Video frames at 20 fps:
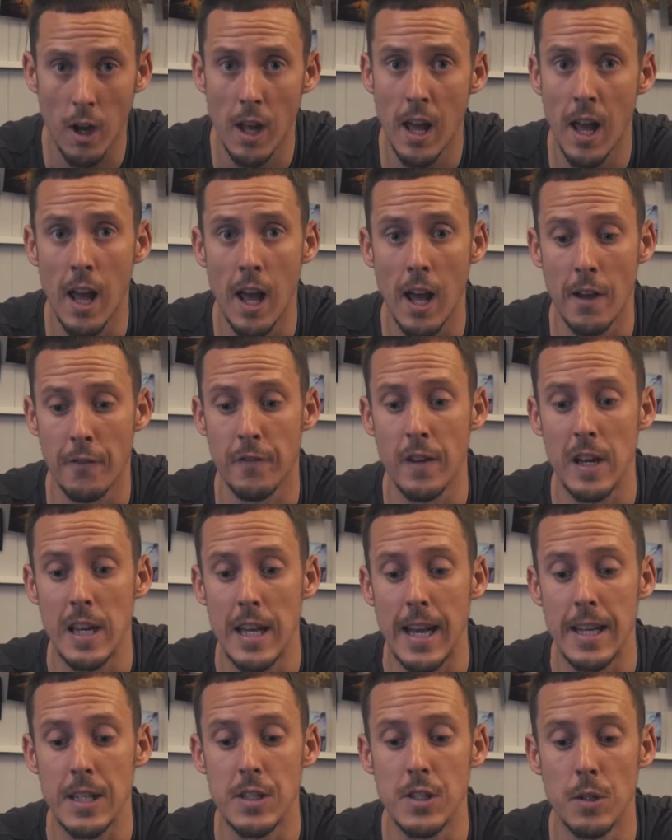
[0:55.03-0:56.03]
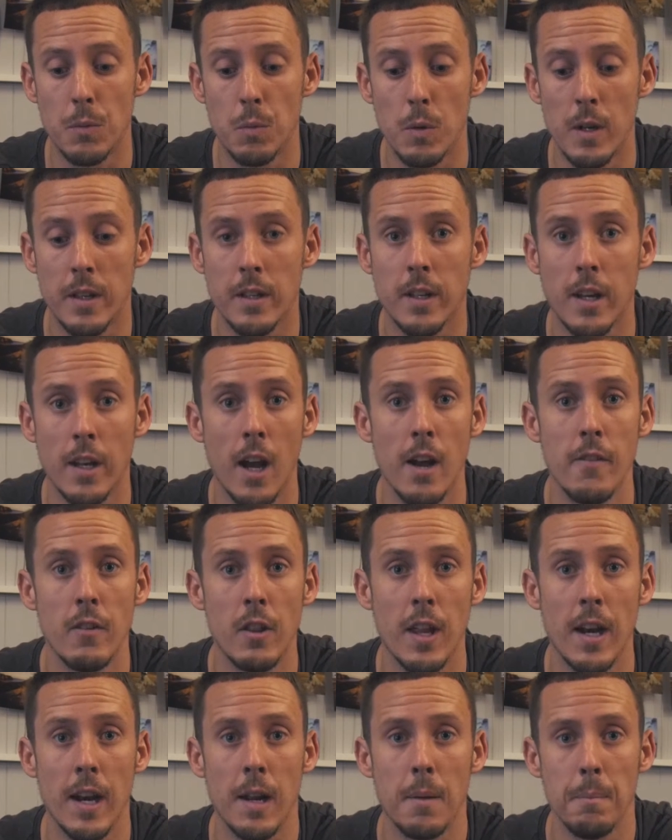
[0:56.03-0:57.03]
affiliated with Konova.
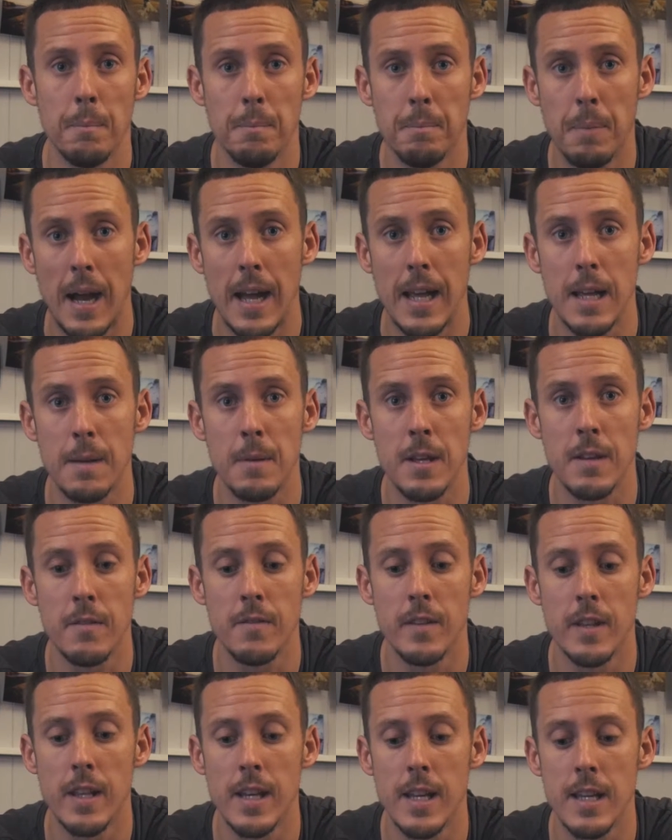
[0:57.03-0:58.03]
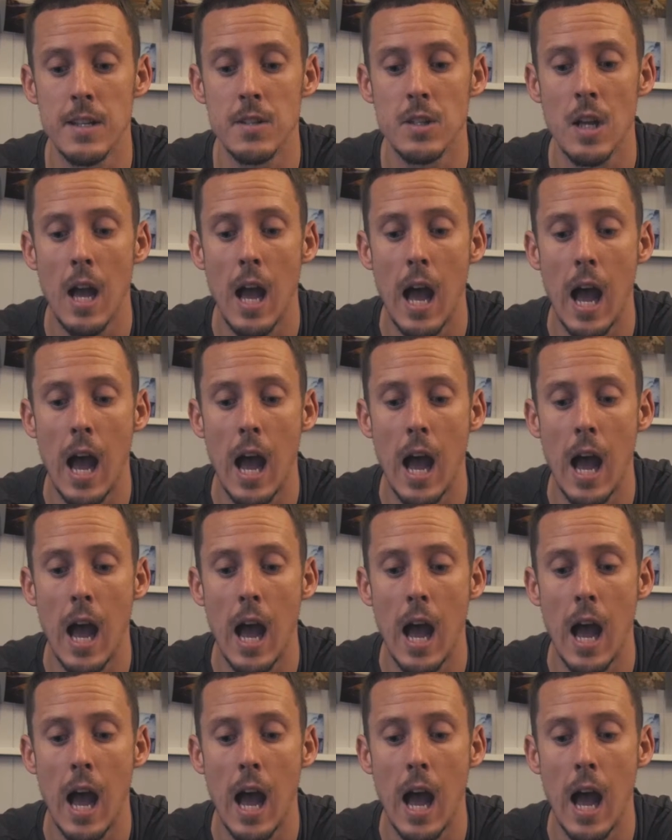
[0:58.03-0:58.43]
They don't pay me for these.